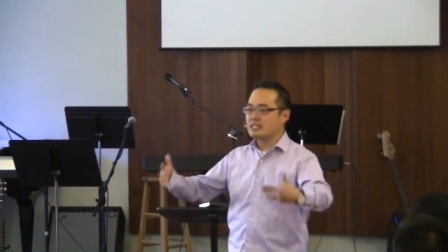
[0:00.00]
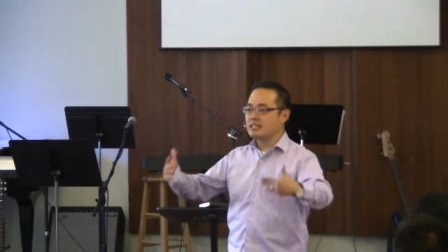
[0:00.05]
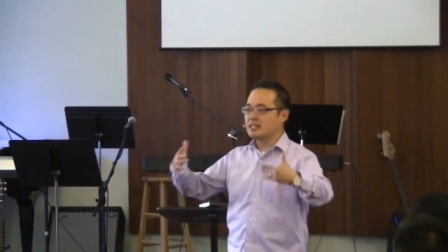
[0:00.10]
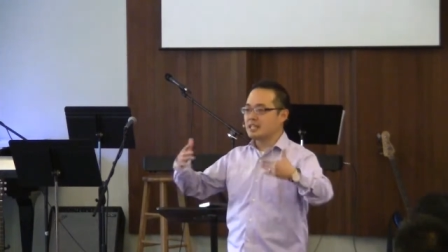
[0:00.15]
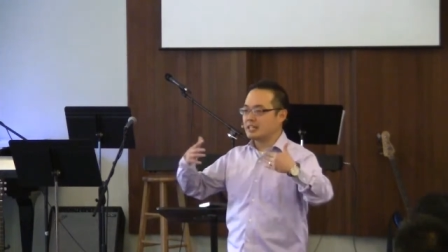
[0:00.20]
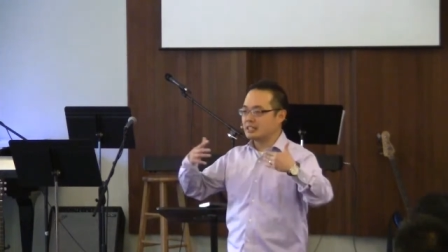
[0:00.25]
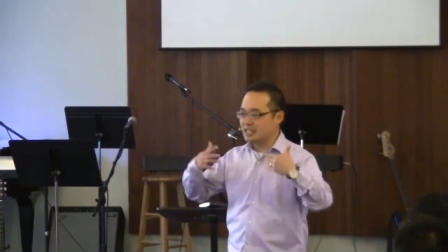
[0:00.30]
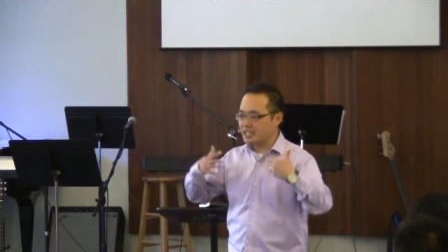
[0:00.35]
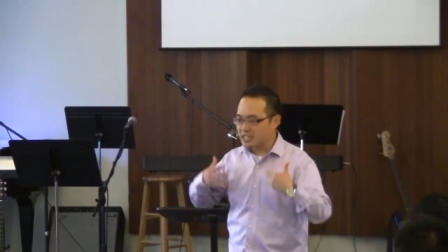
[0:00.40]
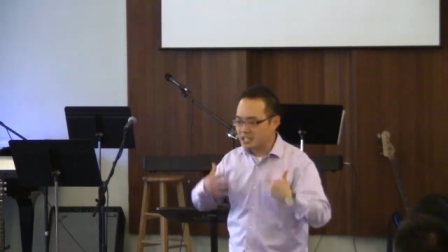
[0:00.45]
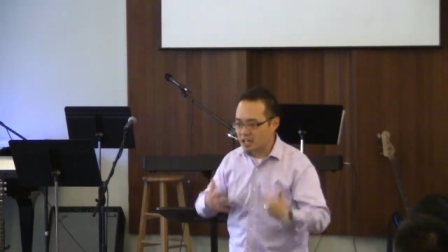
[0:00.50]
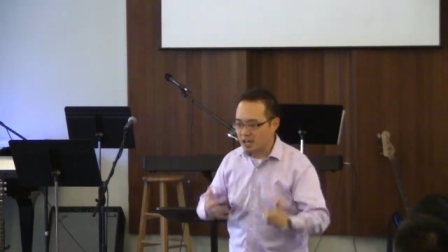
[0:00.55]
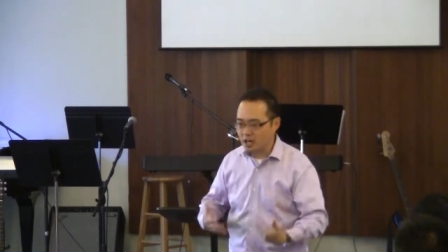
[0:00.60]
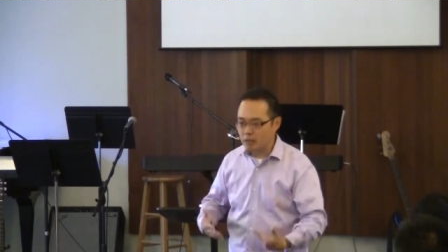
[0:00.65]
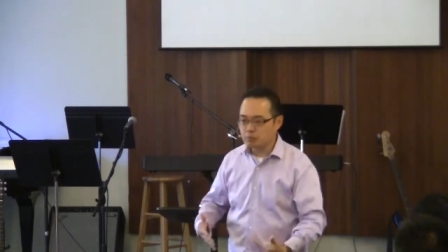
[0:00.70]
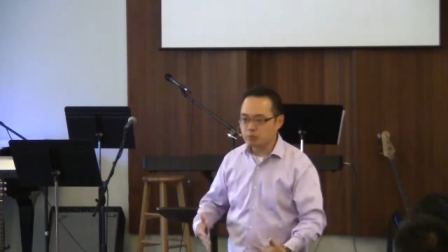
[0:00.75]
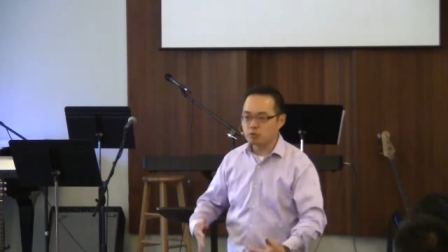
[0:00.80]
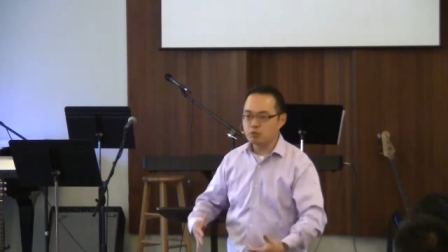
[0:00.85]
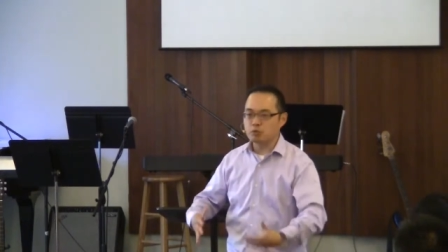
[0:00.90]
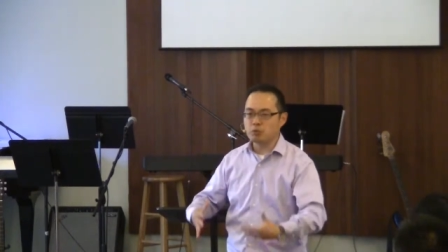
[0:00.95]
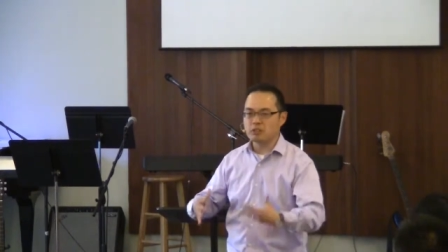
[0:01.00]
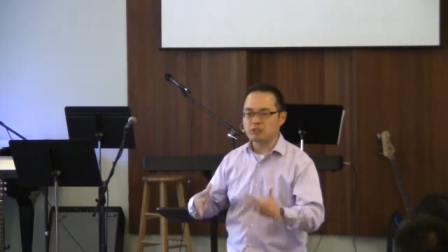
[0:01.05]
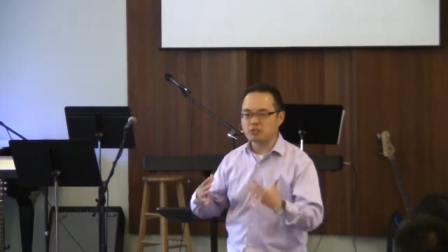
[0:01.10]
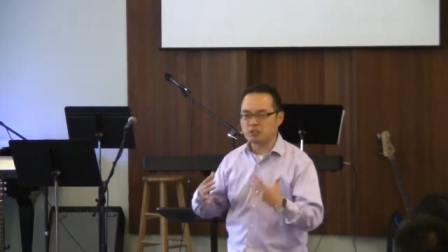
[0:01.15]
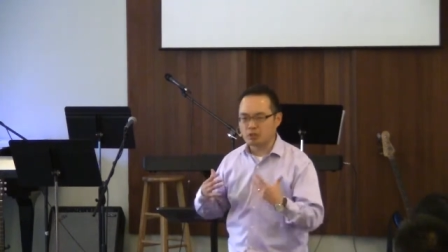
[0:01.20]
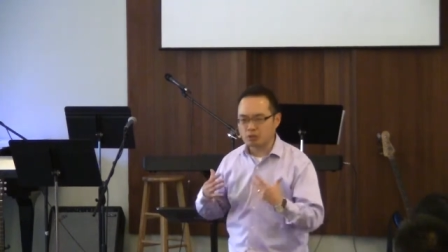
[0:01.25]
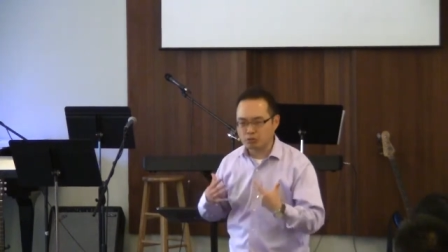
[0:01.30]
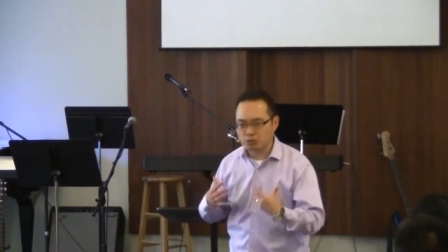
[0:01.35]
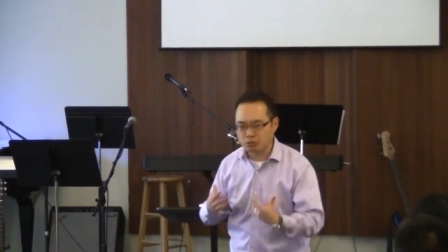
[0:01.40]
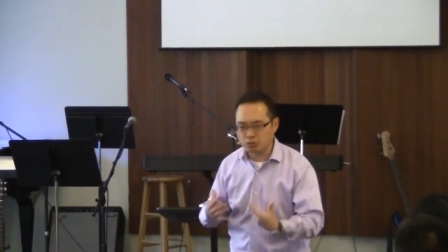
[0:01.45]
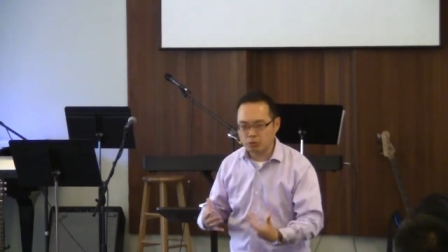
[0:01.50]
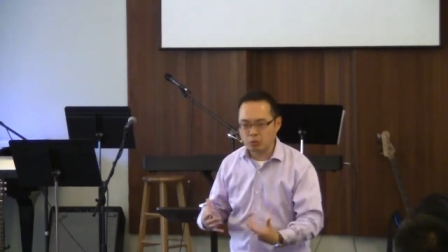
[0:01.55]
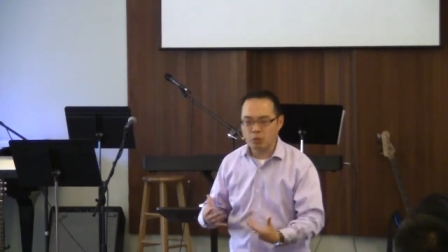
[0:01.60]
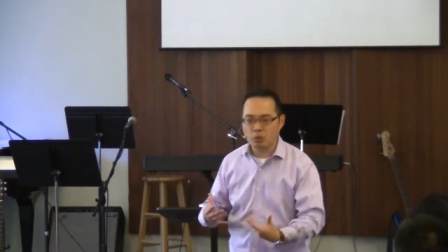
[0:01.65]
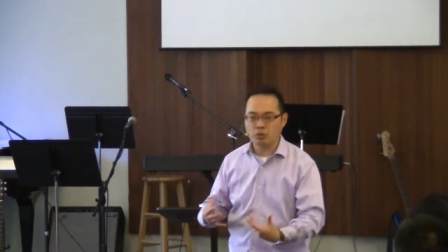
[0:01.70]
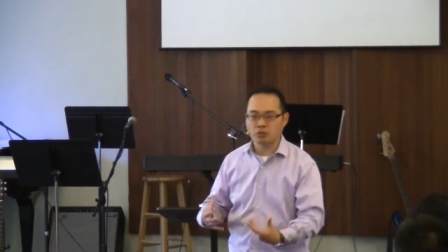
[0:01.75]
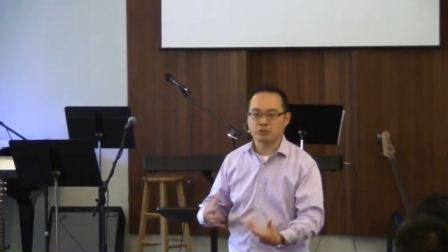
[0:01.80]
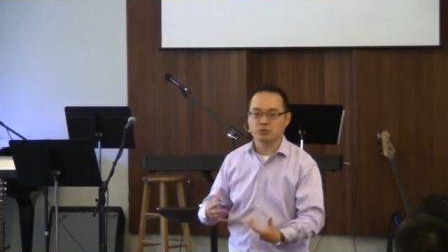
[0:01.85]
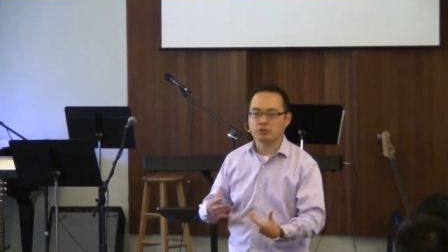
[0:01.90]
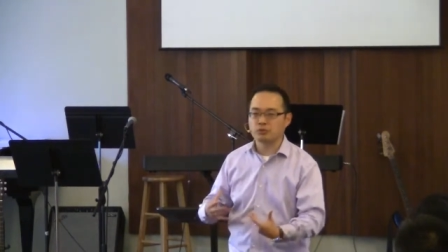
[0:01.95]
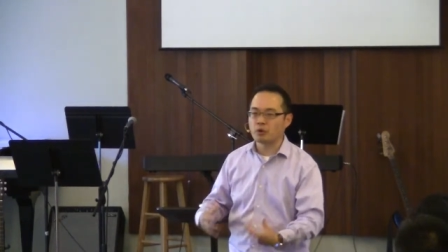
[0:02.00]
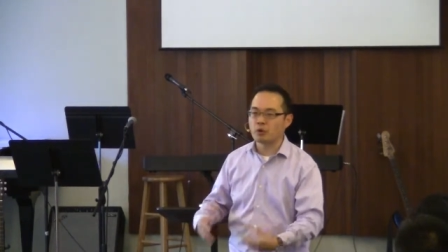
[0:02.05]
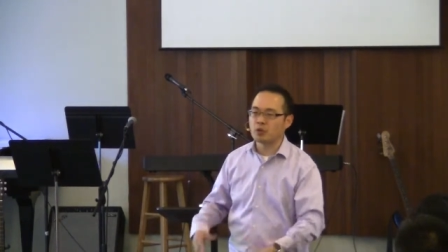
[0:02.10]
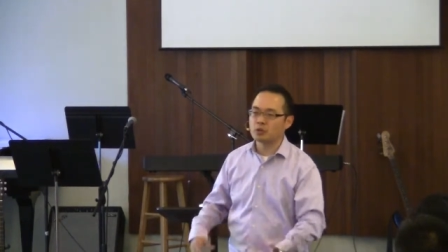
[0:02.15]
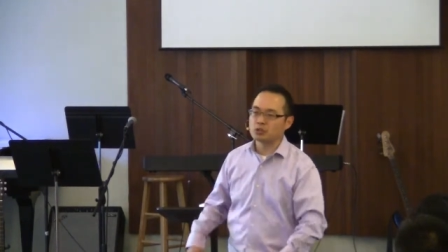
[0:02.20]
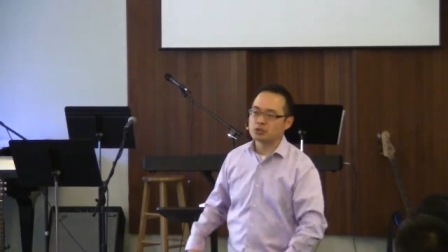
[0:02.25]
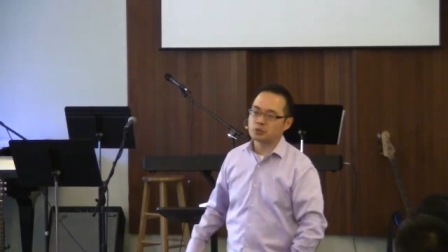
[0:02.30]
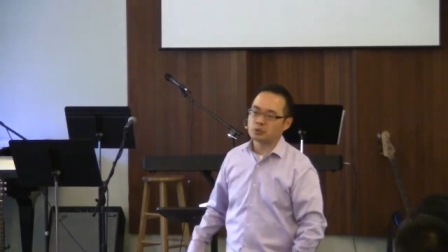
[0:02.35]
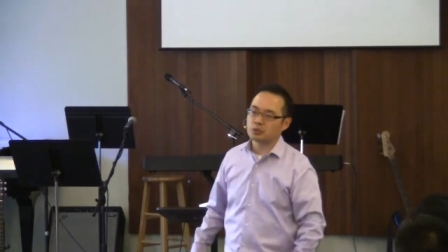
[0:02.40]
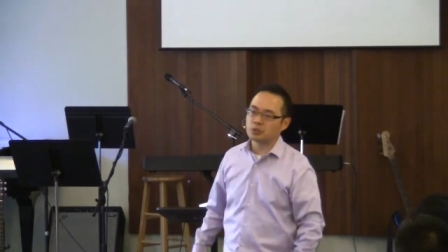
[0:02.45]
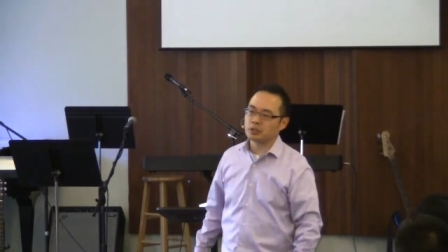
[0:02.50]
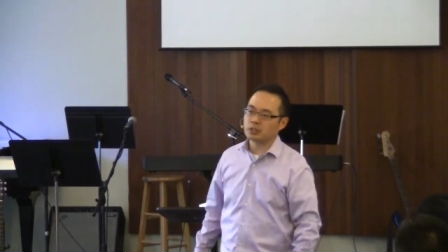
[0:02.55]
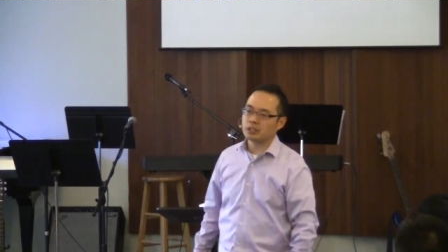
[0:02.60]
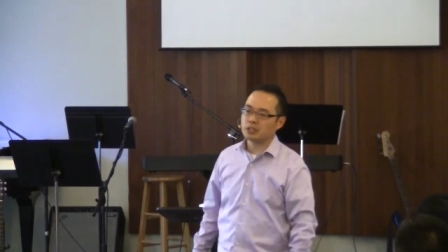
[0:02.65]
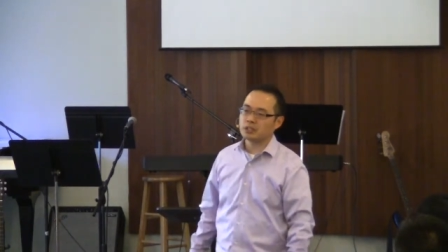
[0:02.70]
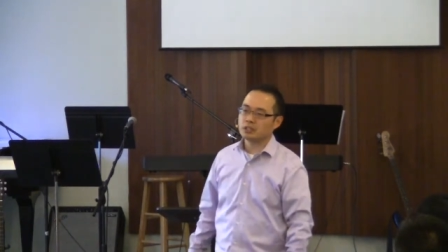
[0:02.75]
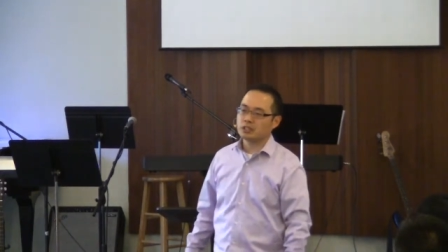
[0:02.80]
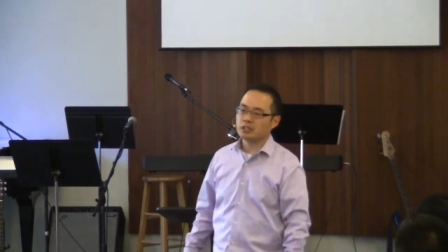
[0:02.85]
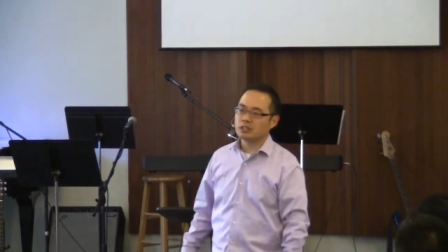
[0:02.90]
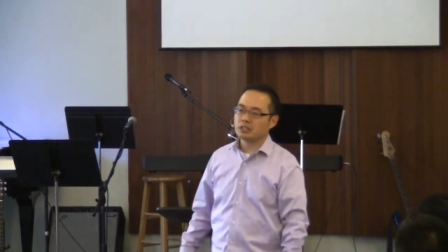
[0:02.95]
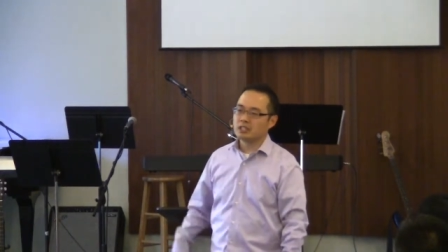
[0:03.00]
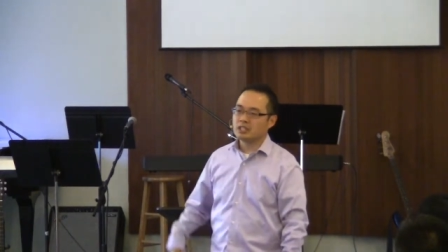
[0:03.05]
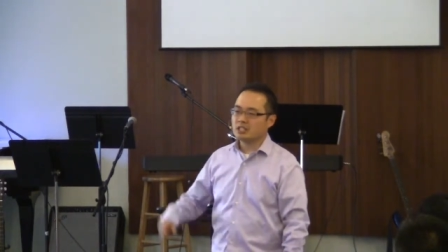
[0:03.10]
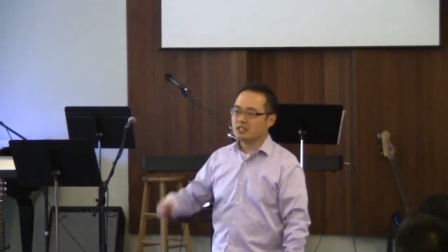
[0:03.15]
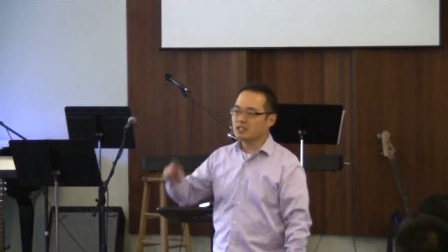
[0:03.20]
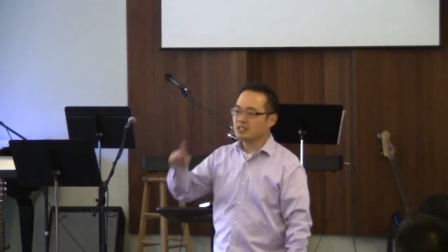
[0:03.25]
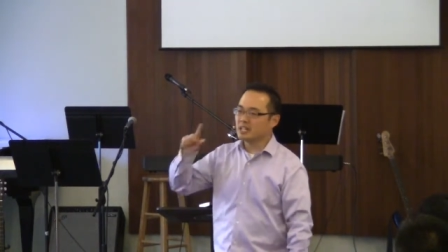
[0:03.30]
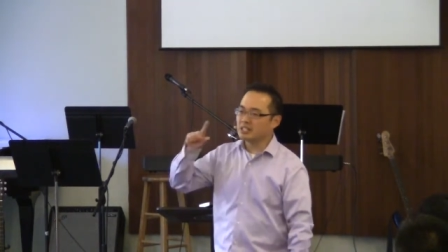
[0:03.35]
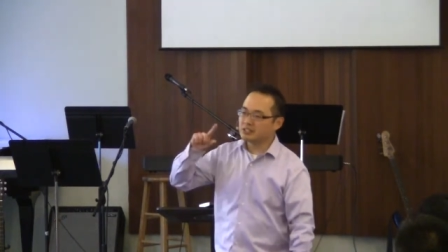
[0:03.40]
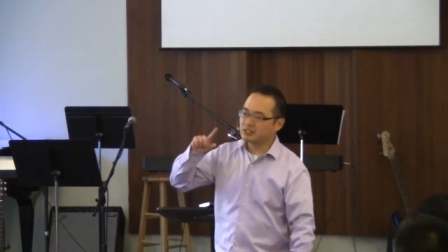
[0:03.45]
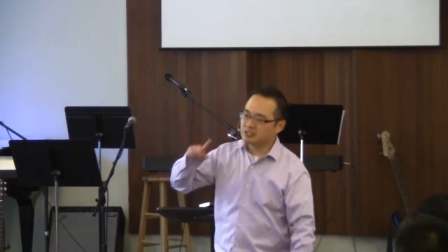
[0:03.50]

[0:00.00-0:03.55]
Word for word: that they come to as the source of all joy. You're not